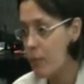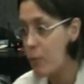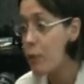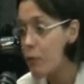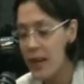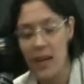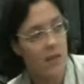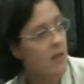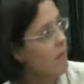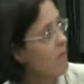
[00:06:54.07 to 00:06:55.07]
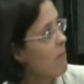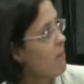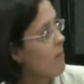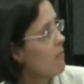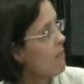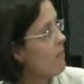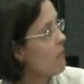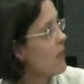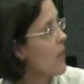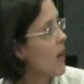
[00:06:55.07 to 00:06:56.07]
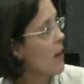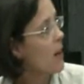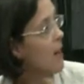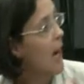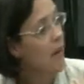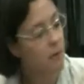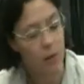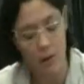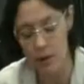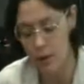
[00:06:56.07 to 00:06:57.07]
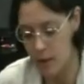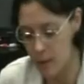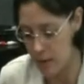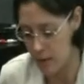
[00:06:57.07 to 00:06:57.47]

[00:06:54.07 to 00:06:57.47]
fulfilled uh, life or uh,